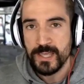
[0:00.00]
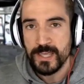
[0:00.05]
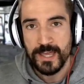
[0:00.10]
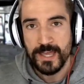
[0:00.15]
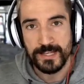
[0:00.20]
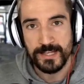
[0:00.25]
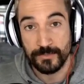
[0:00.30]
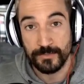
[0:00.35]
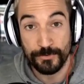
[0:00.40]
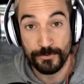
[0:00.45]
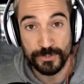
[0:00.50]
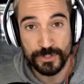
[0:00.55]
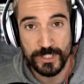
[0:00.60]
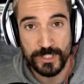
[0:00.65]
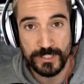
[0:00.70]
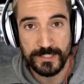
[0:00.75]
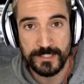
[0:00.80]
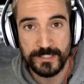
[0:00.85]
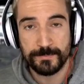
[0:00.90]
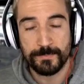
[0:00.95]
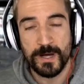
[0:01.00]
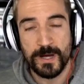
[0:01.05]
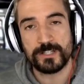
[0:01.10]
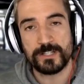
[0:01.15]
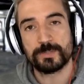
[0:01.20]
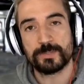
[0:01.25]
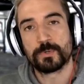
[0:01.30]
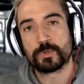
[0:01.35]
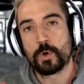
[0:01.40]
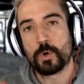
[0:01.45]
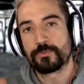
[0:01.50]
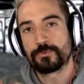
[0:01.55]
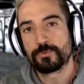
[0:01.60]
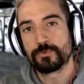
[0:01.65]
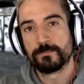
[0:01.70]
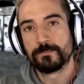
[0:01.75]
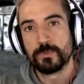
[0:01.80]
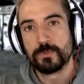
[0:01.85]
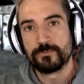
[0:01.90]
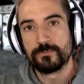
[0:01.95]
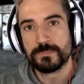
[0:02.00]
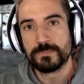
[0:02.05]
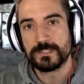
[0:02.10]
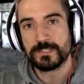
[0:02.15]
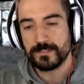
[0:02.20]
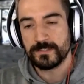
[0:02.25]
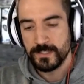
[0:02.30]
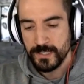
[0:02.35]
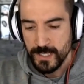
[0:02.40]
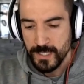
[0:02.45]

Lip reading: as efficiently as possible, go through the movement.